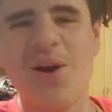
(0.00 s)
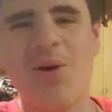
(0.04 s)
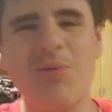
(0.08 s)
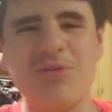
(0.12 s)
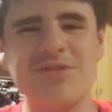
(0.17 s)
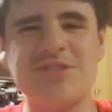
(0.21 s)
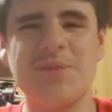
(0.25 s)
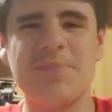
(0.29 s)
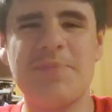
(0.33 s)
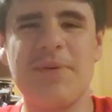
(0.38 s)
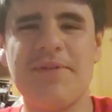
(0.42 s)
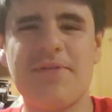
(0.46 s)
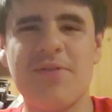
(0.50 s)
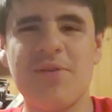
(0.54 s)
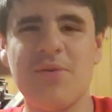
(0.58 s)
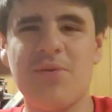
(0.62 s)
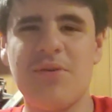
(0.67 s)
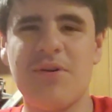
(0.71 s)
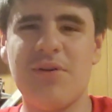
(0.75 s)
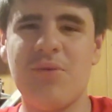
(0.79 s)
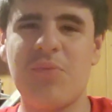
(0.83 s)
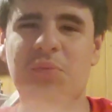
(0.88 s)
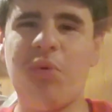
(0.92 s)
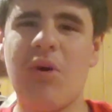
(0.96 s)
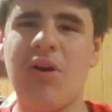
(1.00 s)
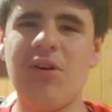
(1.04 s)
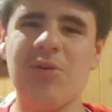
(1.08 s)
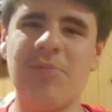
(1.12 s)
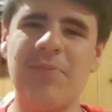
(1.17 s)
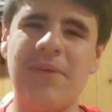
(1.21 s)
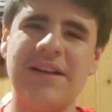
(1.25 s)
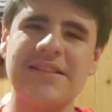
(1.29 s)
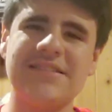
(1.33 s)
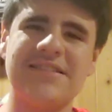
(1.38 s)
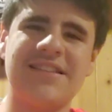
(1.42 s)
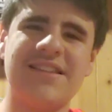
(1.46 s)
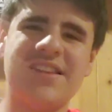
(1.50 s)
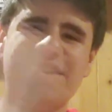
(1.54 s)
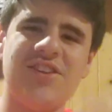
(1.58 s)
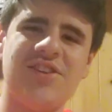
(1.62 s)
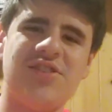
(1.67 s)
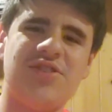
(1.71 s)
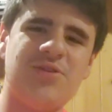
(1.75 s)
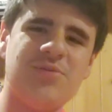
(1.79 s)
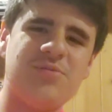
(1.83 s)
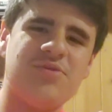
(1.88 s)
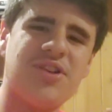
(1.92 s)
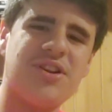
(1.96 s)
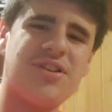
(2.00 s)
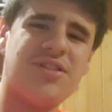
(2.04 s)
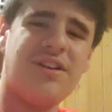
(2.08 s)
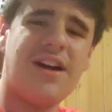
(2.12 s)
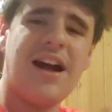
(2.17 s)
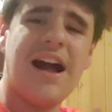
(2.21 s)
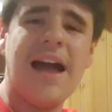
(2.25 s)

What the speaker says: What's up, everyone? Welcome back to the YouTube channel.